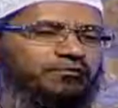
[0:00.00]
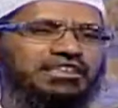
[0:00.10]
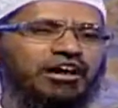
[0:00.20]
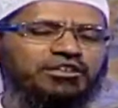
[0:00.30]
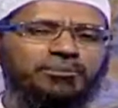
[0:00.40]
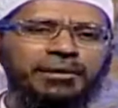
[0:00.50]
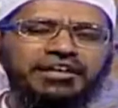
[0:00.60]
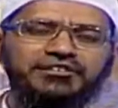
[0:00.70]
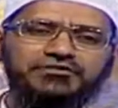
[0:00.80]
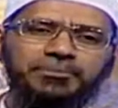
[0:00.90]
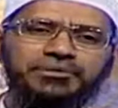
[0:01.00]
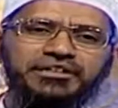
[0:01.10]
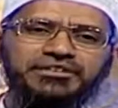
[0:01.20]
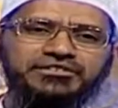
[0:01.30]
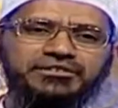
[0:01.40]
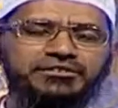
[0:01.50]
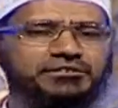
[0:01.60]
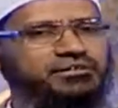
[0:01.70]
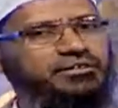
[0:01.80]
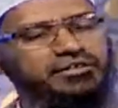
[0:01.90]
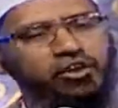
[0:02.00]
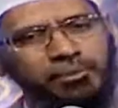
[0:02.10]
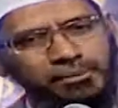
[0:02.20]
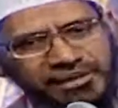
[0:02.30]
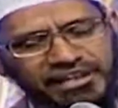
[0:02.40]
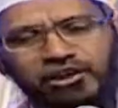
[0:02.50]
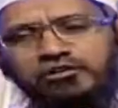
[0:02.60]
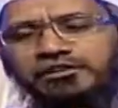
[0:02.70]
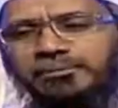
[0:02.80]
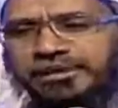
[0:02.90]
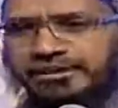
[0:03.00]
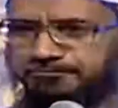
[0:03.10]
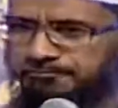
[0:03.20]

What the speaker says: Without the pain receptors, the human being cannot feel pain.